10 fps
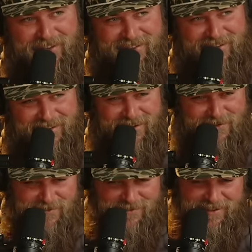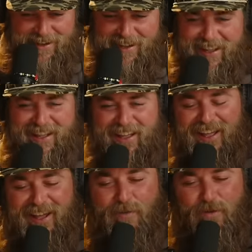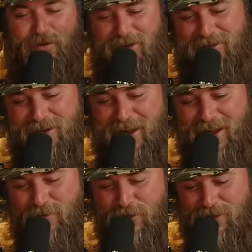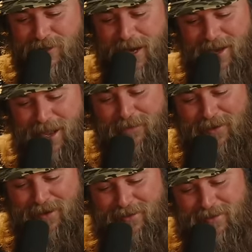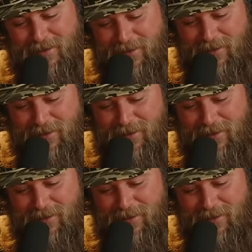so we're just like we're standing up in this